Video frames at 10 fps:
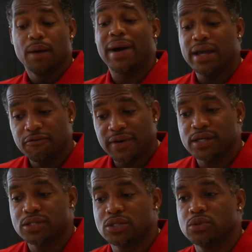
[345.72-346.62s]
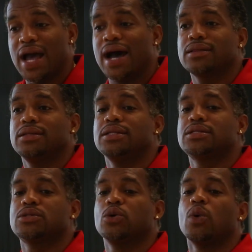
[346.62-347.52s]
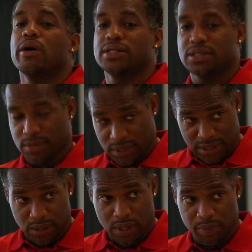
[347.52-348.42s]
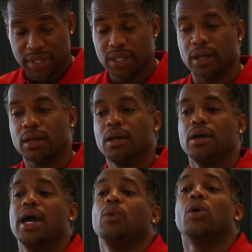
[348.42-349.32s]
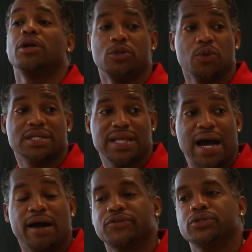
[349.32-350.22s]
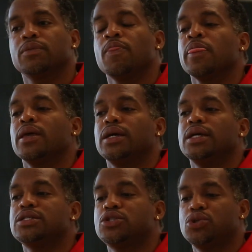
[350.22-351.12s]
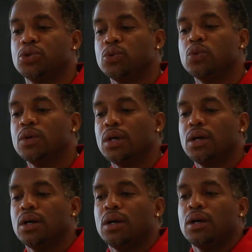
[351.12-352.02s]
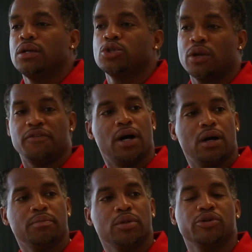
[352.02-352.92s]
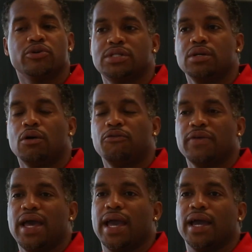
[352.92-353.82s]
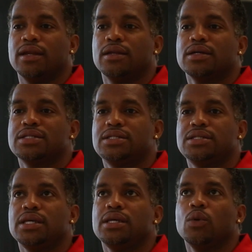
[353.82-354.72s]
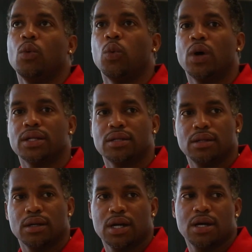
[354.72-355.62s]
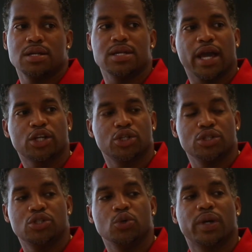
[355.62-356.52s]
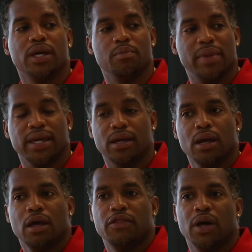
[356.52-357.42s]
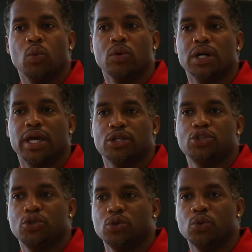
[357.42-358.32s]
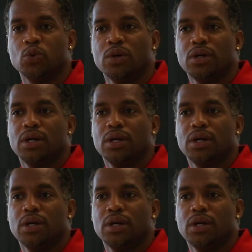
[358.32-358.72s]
My advice to athletes who are still competing and want to do this after is to sort of humble yourself and see what connections you can make that will get you